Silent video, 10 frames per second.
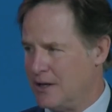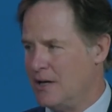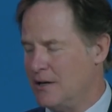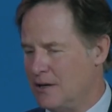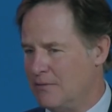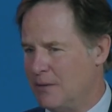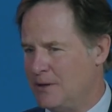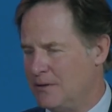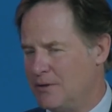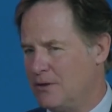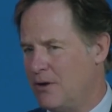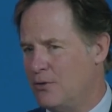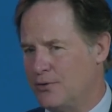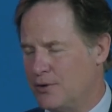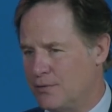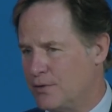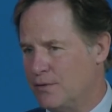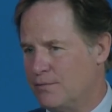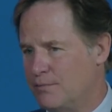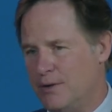in, in I mean, the, the growth of,
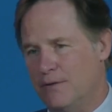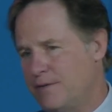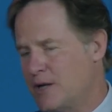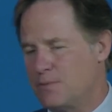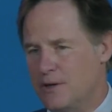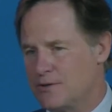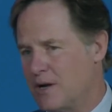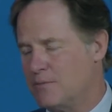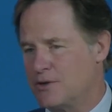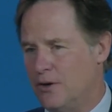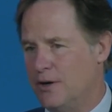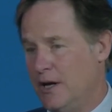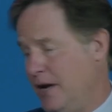of, you know, Facebook, Instagram and so on,